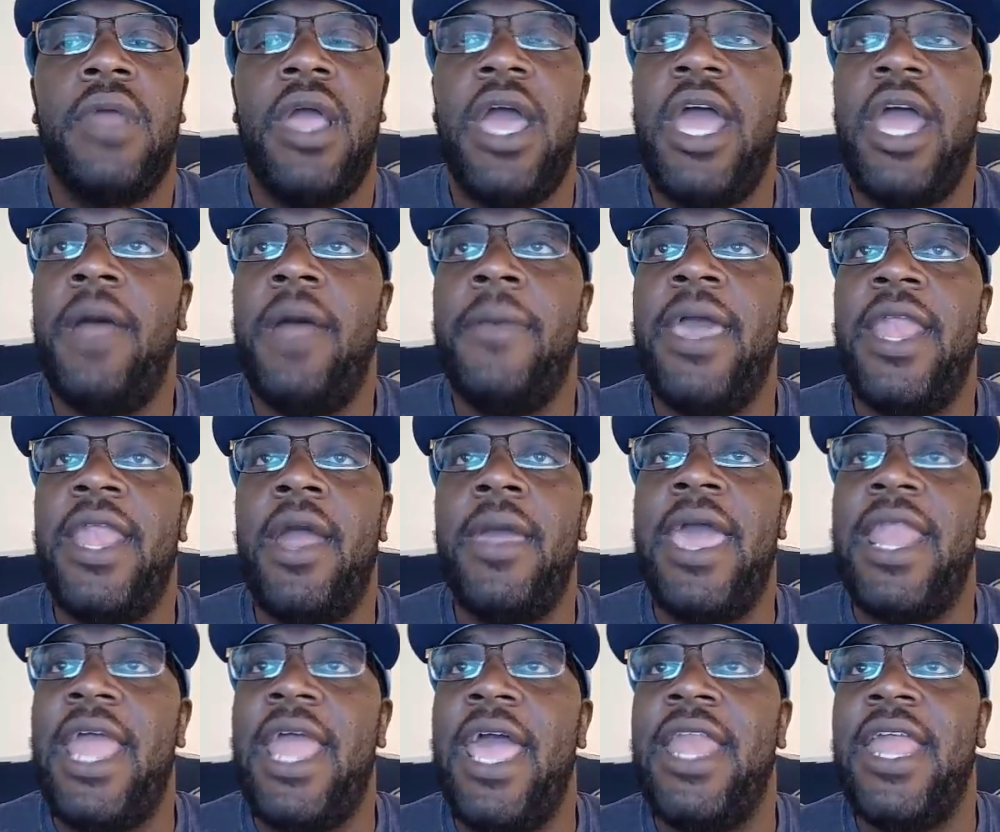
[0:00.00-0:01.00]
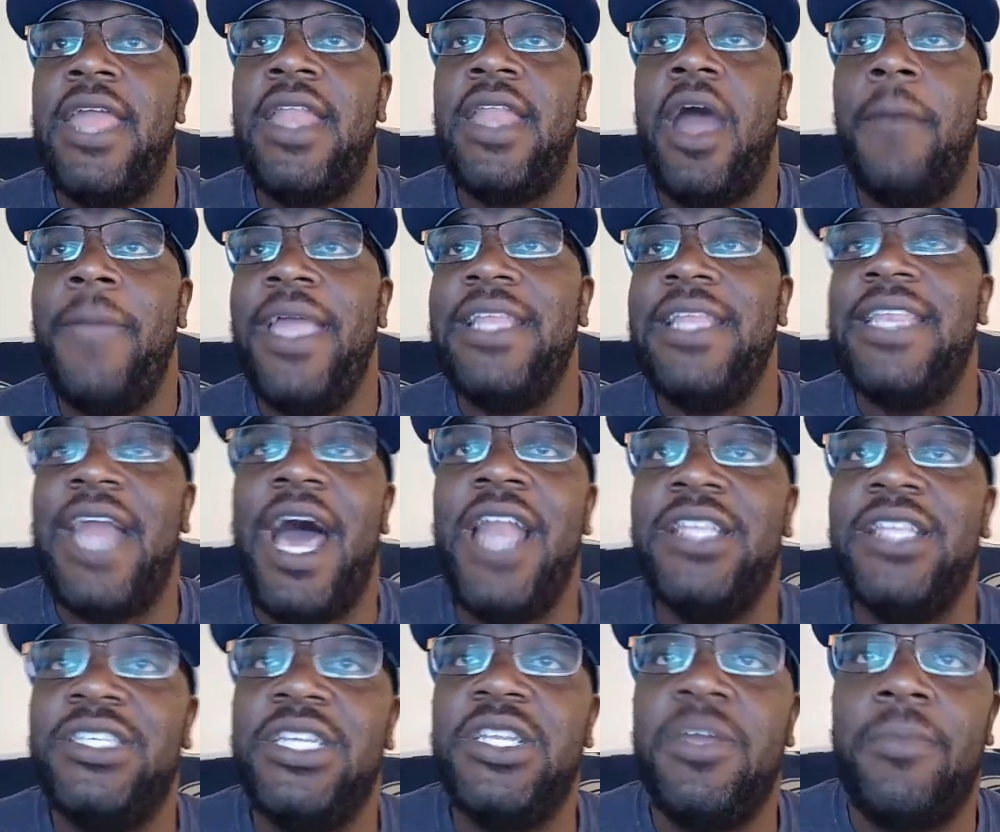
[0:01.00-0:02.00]
And I'm
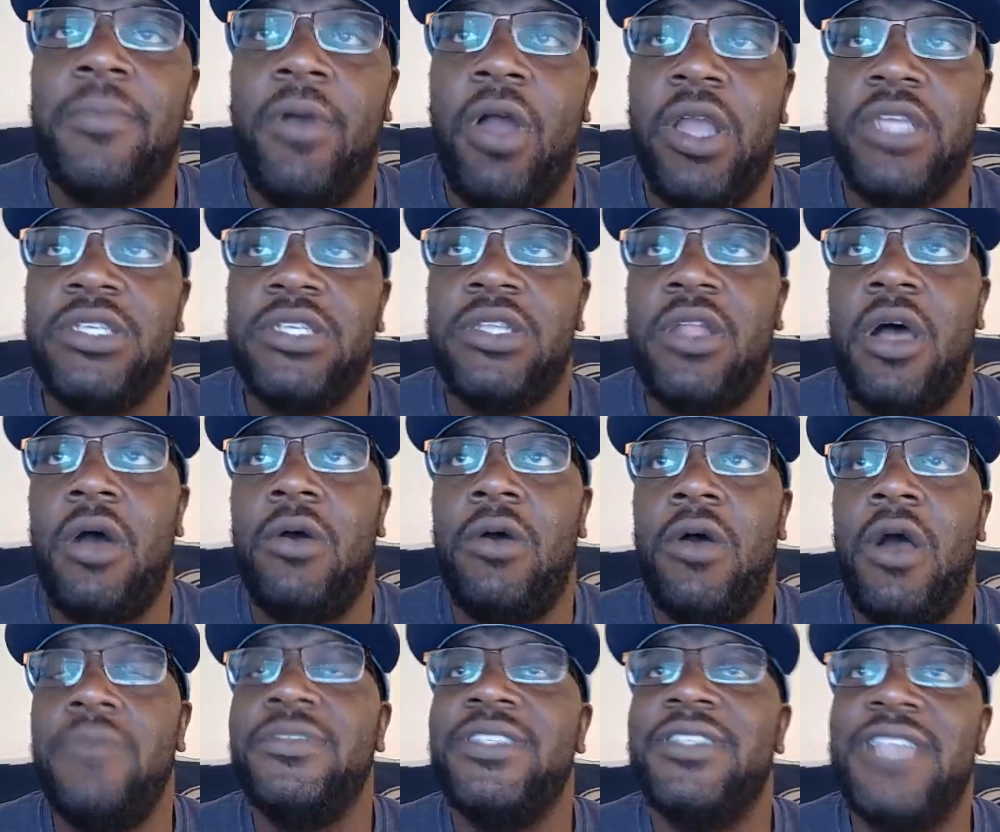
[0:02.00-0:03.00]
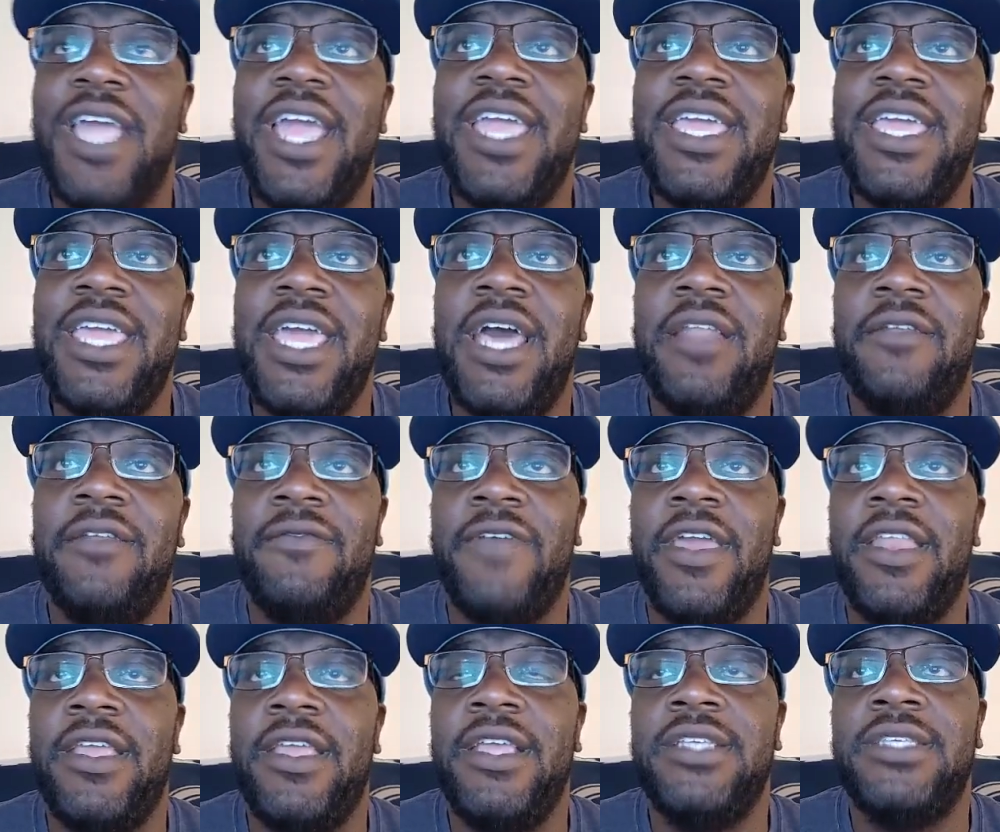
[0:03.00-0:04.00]
acknowledging DeMarcus Law. I'm saying he
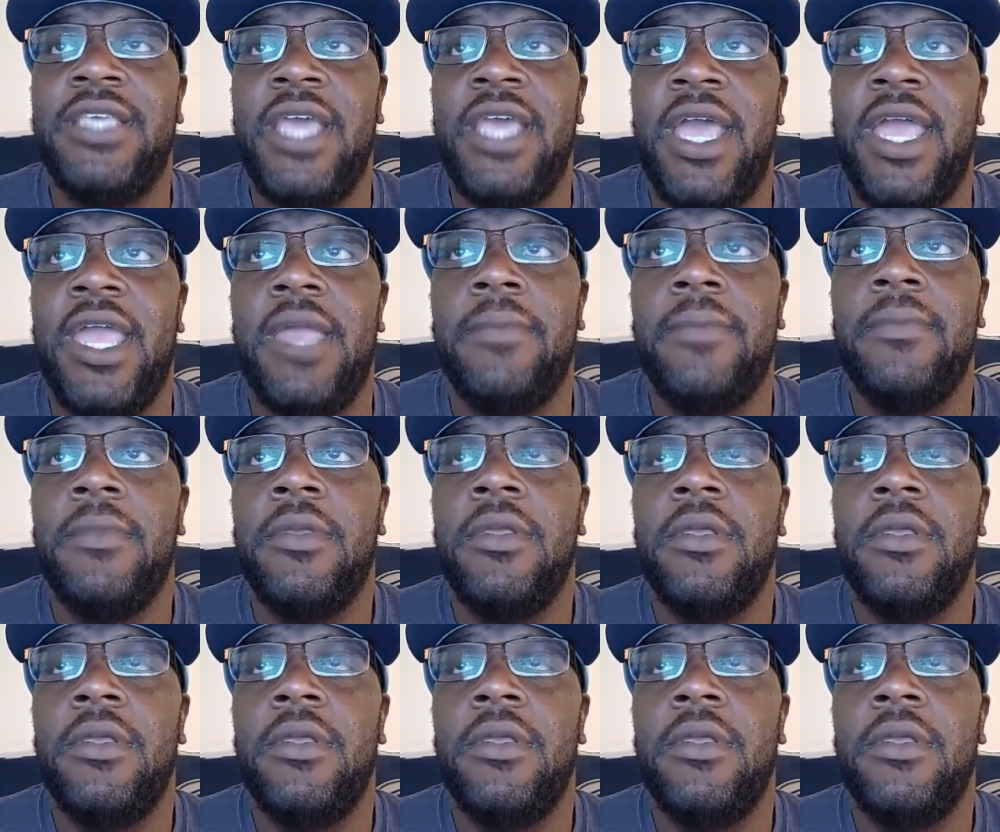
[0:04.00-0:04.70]
elevated his game.